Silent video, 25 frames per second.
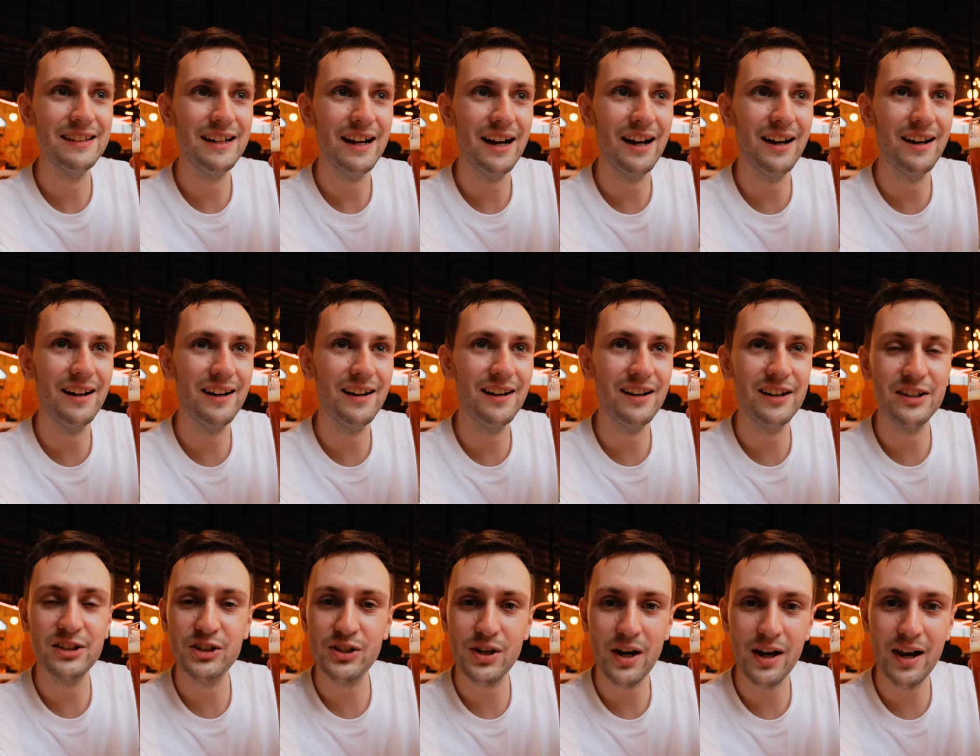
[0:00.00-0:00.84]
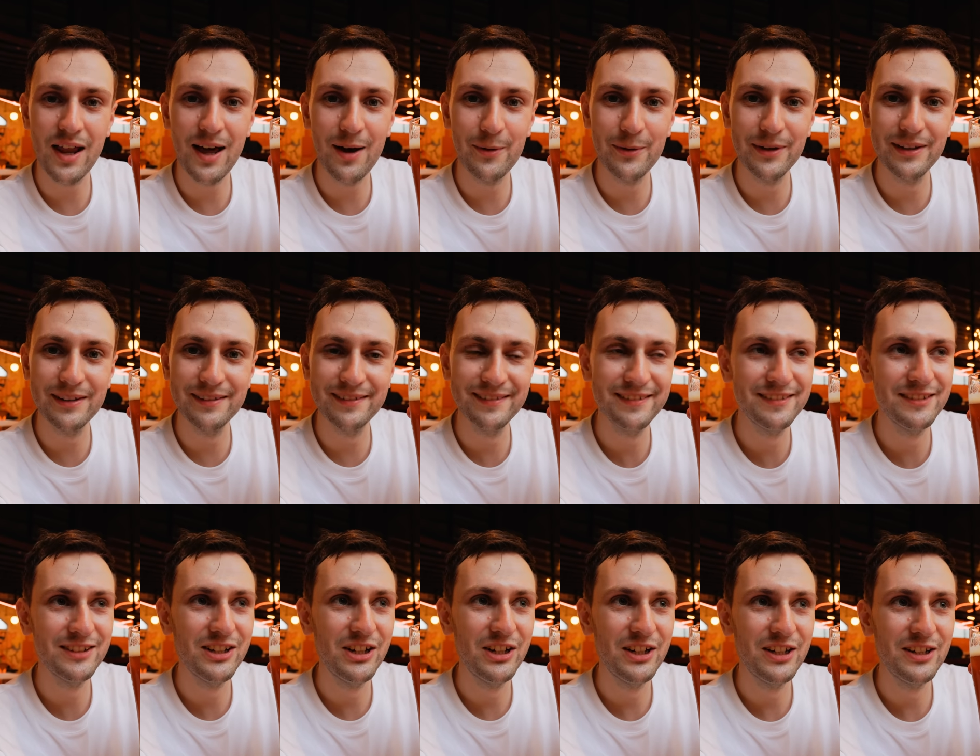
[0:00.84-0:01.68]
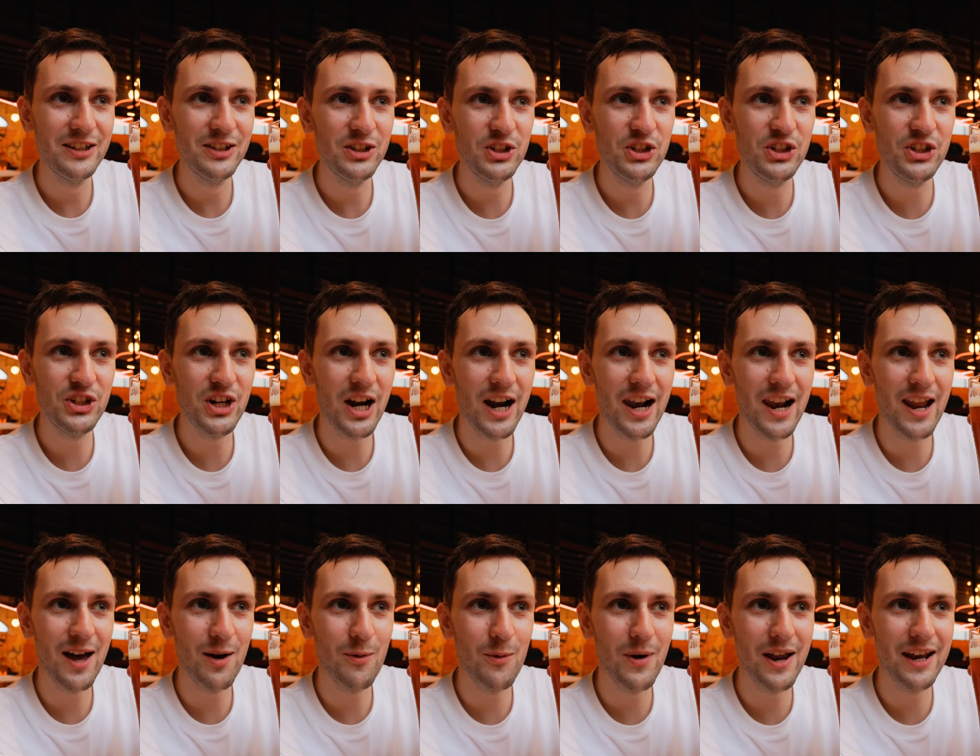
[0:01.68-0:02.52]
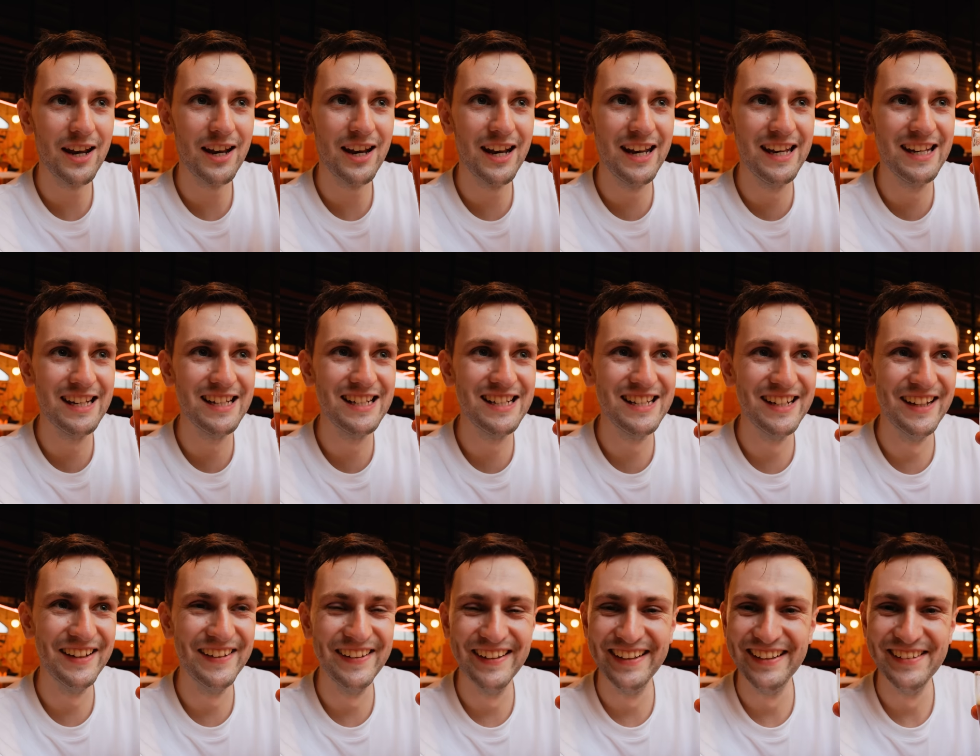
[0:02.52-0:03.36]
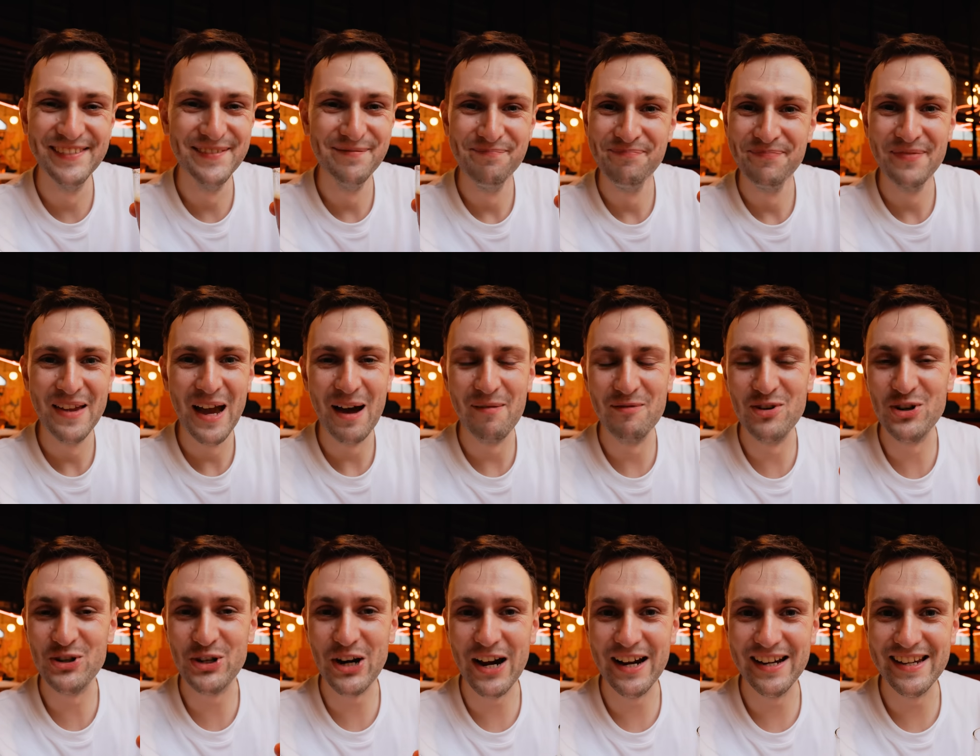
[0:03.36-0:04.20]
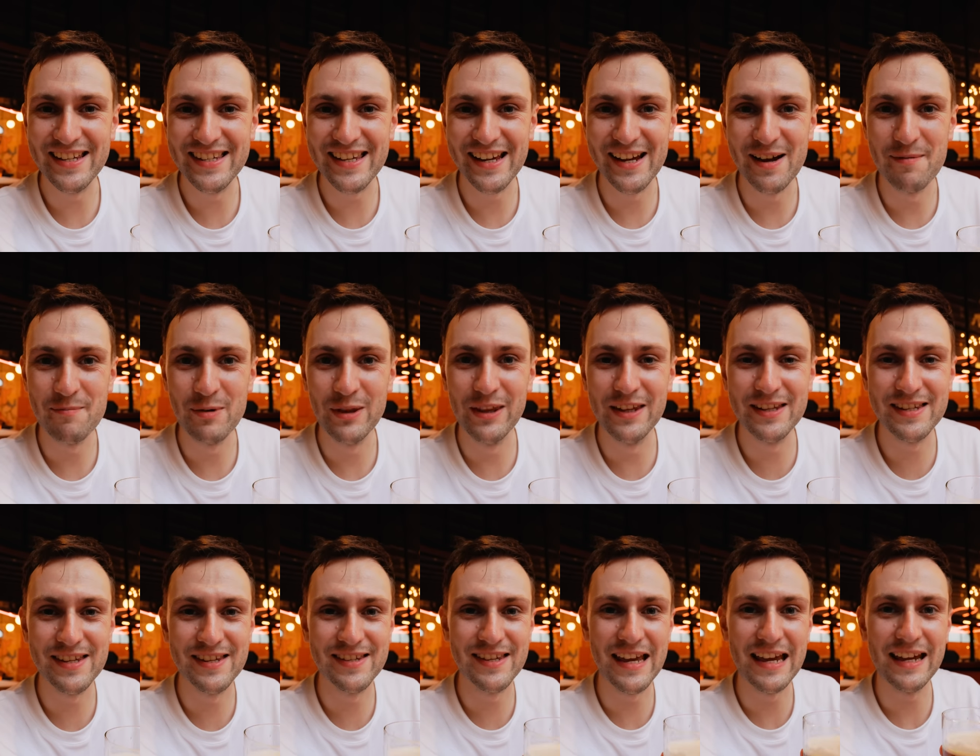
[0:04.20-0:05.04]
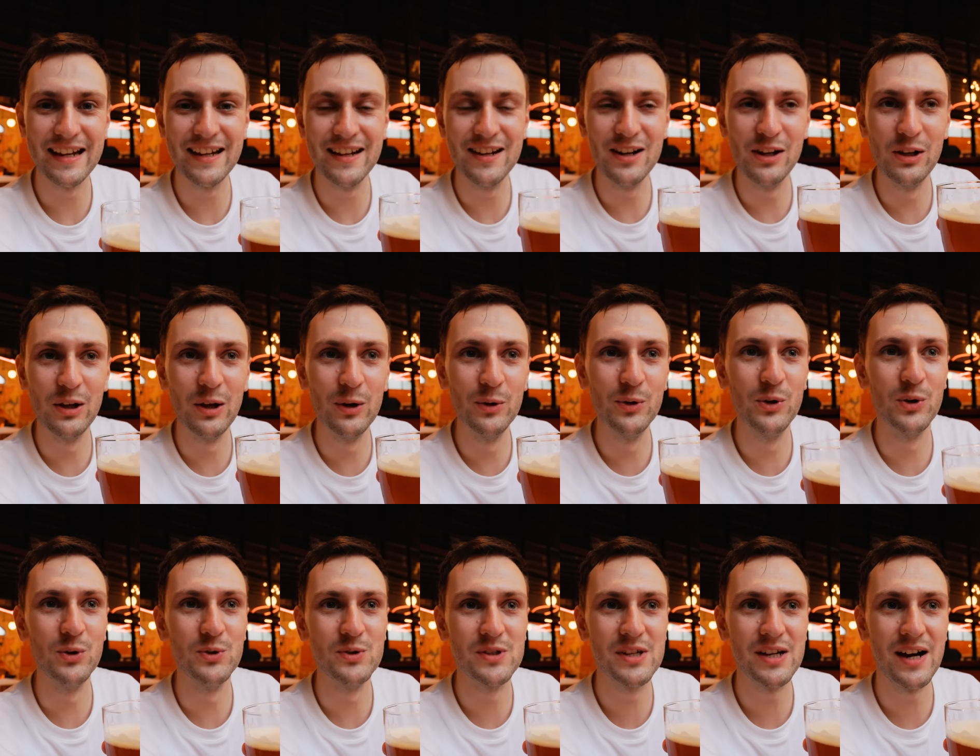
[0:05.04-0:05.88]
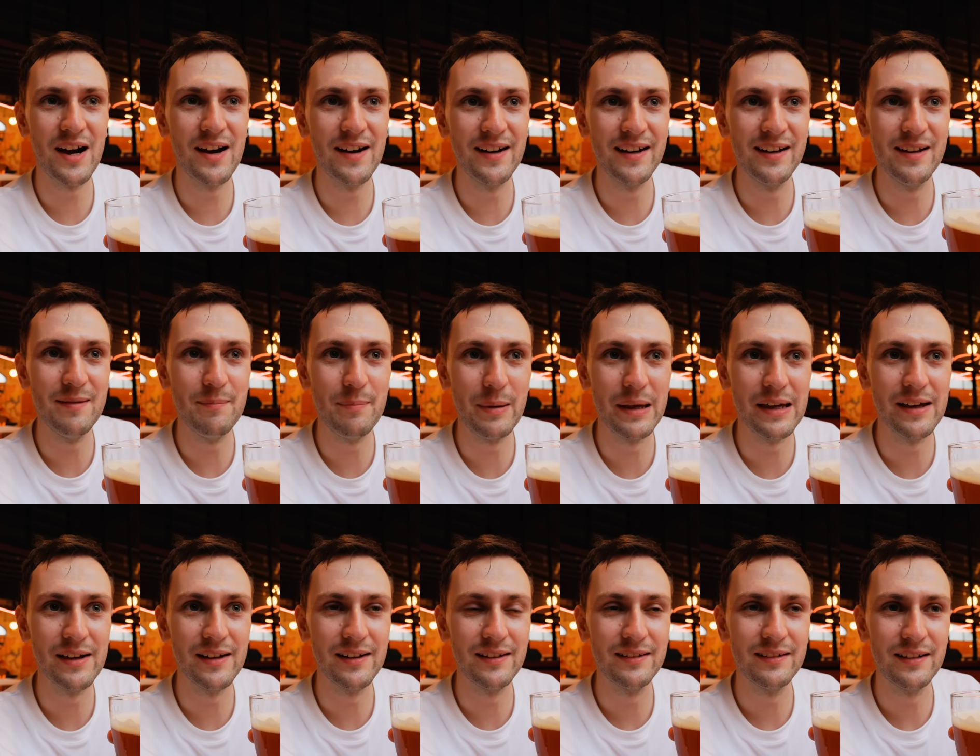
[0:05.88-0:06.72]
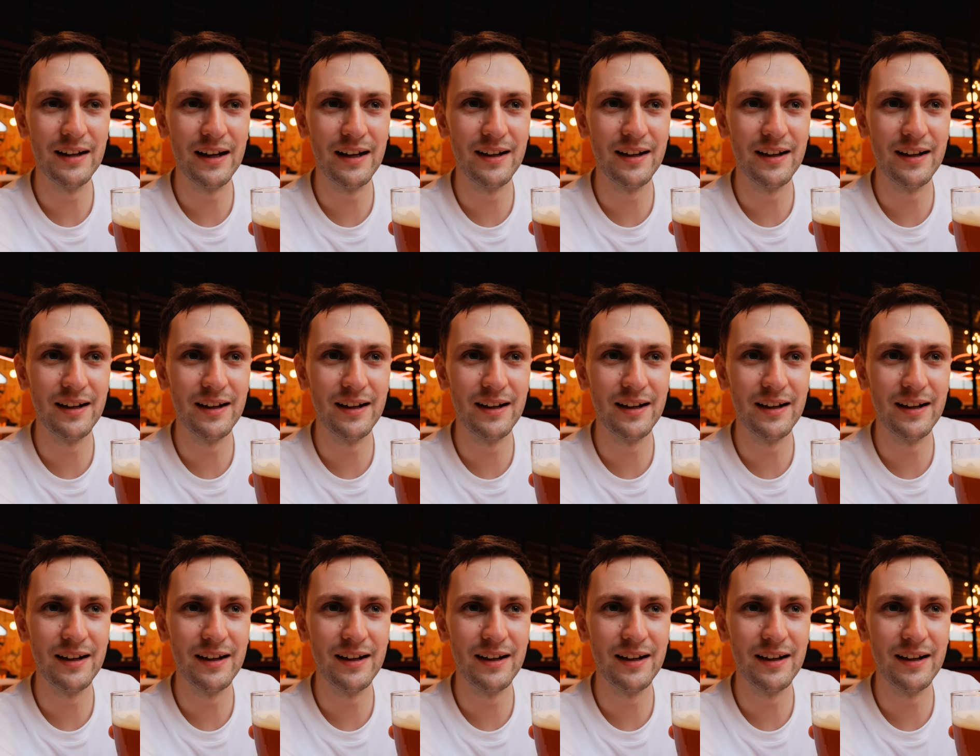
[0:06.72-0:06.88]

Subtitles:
I'm not sure how you say it, but this is a local Thai beer.